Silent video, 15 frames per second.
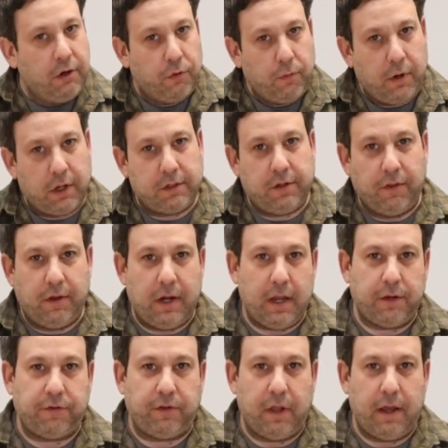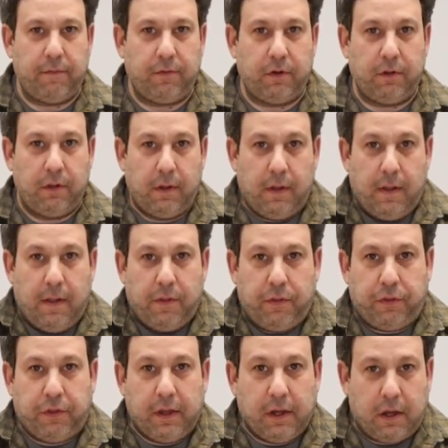your work to the next level.
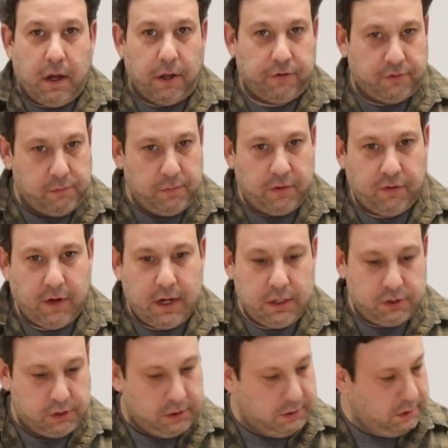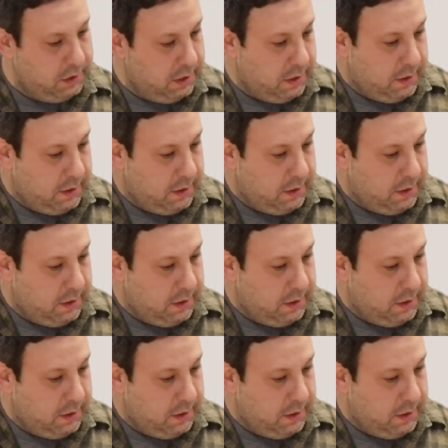Think customization.